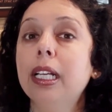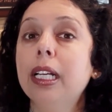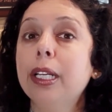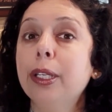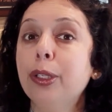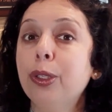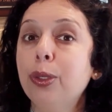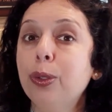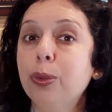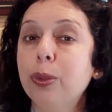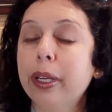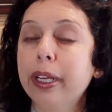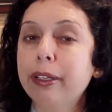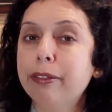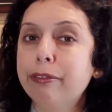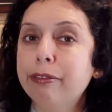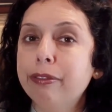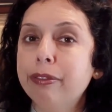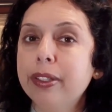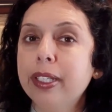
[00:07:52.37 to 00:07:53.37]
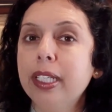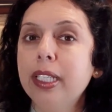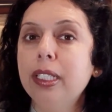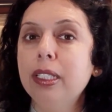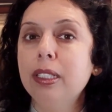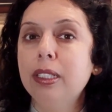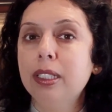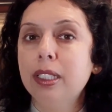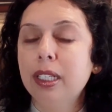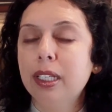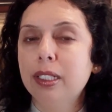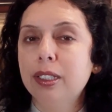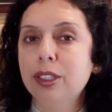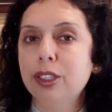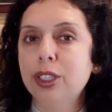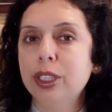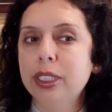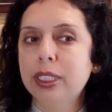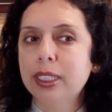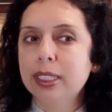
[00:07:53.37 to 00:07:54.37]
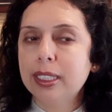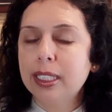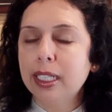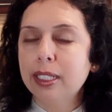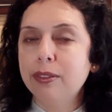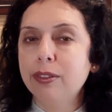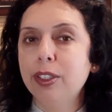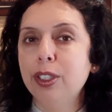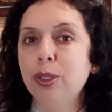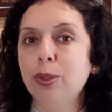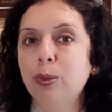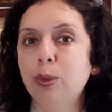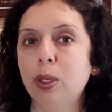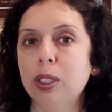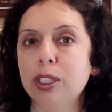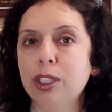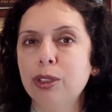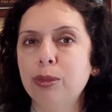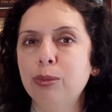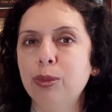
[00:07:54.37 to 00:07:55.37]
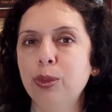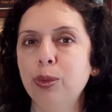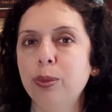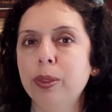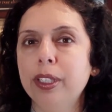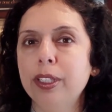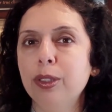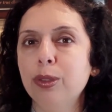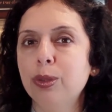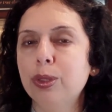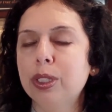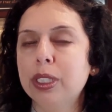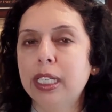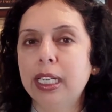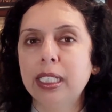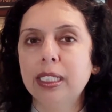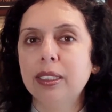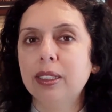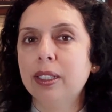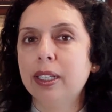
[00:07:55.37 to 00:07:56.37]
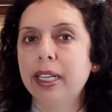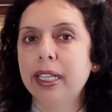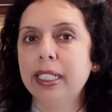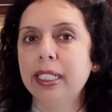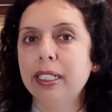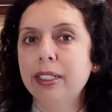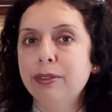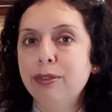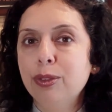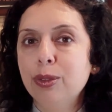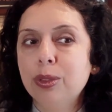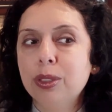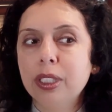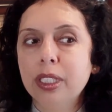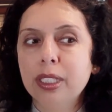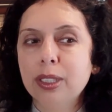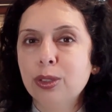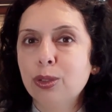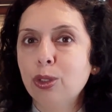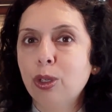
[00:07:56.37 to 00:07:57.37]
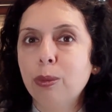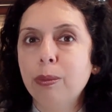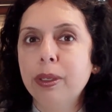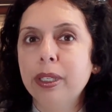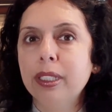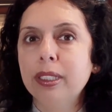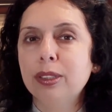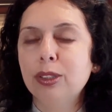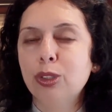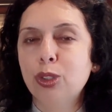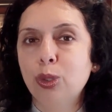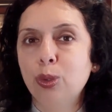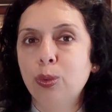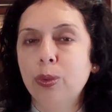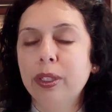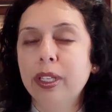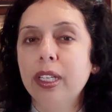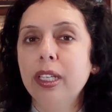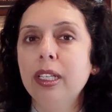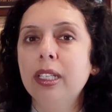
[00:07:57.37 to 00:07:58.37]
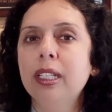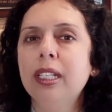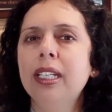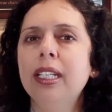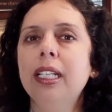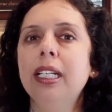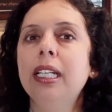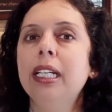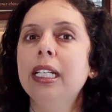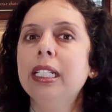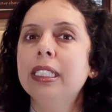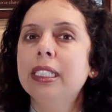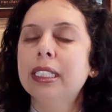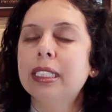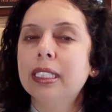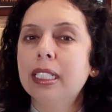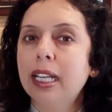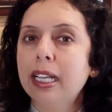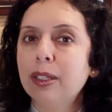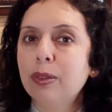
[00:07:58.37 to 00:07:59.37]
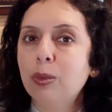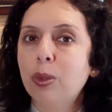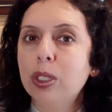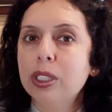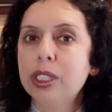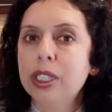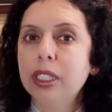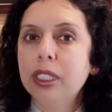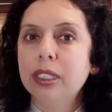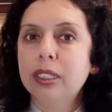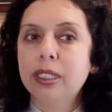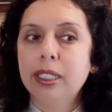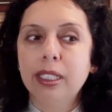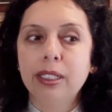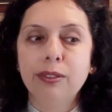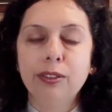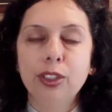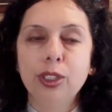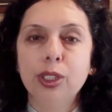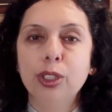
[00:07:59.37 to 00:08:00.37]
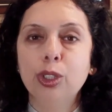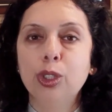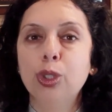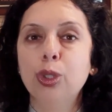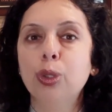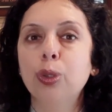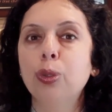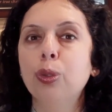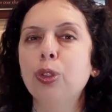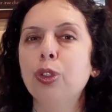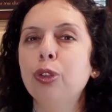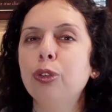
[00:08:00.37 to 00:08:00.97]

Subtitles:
You can feel the energy. Just like when you watch a movie, you start crying if you see a sobbing story. Just like watching a television show, you